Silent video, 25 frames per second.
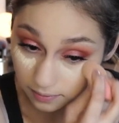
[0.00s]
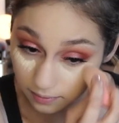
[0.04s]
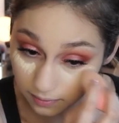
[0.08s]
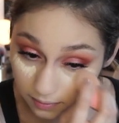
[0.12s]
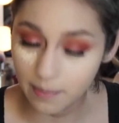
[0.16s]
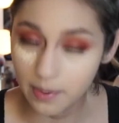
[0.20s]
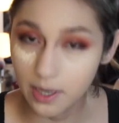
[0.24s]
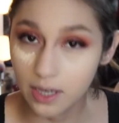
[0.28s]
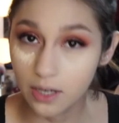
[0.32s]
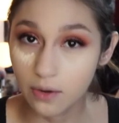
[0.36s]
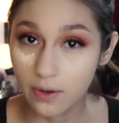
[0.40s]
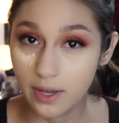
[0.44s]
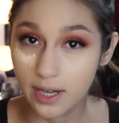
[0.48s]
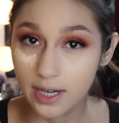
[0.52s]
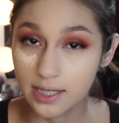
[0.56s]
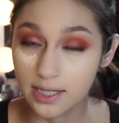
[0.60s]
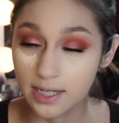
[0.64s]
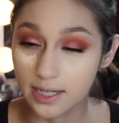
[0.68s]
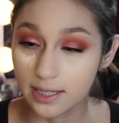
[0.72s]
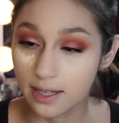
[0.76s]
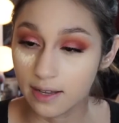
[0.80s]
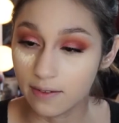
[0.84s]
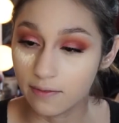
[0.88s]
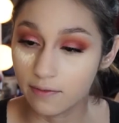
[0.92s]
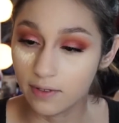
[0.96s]
I'm going to go ahead and
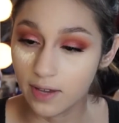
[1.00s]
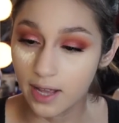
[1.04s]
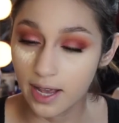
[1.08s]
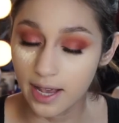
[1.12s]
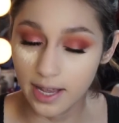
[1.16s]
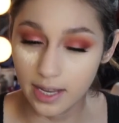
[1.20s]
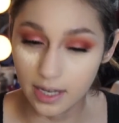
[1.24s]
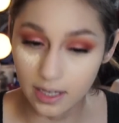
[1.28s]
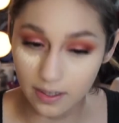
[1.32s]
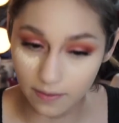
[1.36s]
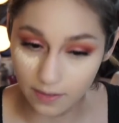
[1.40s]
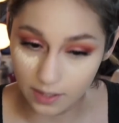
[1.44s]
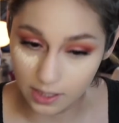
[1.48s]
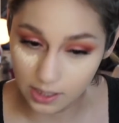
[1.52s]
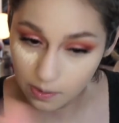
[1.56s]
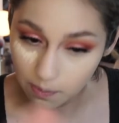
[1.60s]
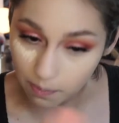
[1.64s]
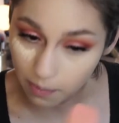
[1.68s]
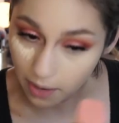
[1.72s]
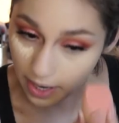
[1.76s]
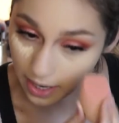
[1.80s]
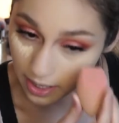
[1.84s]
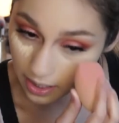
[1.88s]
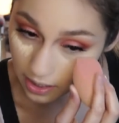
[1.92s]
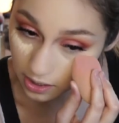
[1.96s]
take that flat end of the
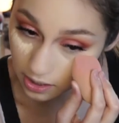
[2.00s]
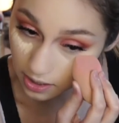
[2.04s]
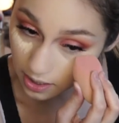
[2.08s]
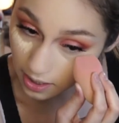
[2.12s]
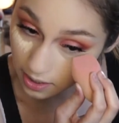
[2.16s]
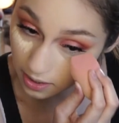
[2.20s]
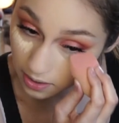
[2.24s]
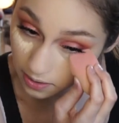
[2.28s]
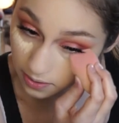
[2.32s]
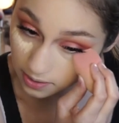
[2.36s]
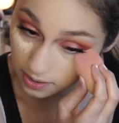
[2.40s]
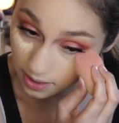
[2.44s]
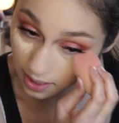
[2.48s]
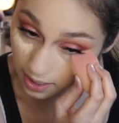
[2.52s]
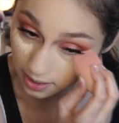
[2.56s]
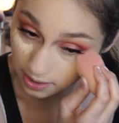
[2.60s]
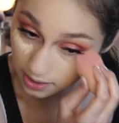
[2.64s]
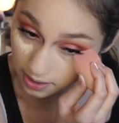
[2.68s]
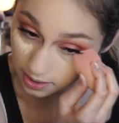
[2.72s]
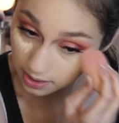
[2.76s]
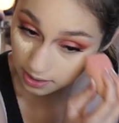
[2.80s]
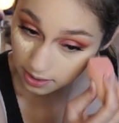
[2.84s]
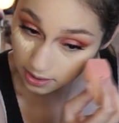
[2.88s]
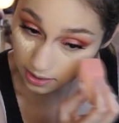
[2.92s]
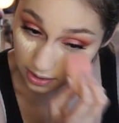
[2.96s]
sponge and use
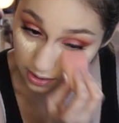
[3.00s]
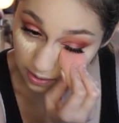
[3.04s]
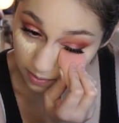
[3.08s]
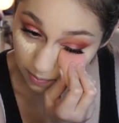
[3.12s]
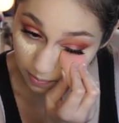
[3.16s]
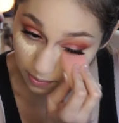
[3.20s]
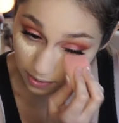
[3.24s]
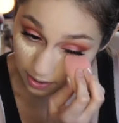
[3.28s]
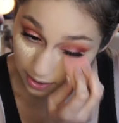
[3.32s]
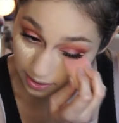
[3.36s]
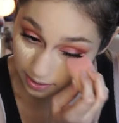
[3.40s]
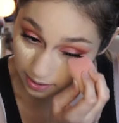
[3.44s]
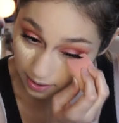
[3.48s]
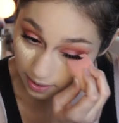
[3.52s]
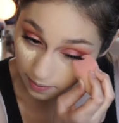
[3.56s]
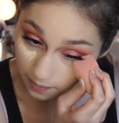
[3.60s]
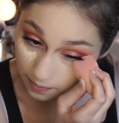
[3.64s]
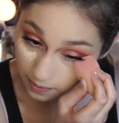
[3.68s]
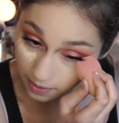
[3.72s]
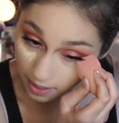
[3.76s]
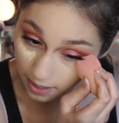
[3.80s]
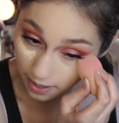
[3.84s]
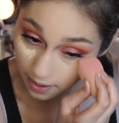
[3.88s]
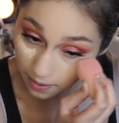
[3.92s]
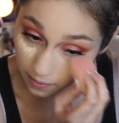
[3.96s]
that to blend
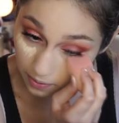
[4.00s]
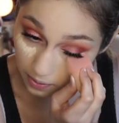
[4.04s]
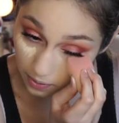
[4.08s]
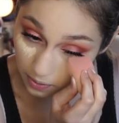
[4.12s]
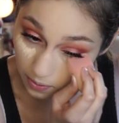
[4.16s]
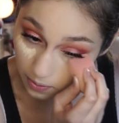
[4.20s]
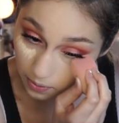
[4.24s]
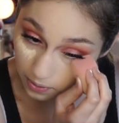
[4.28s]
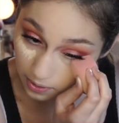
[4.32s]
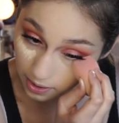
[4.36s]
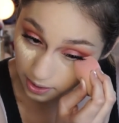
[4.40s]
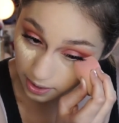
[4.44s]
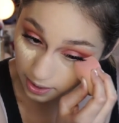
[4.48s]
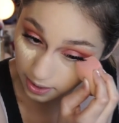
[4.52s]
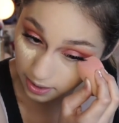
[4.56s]
out the outer corner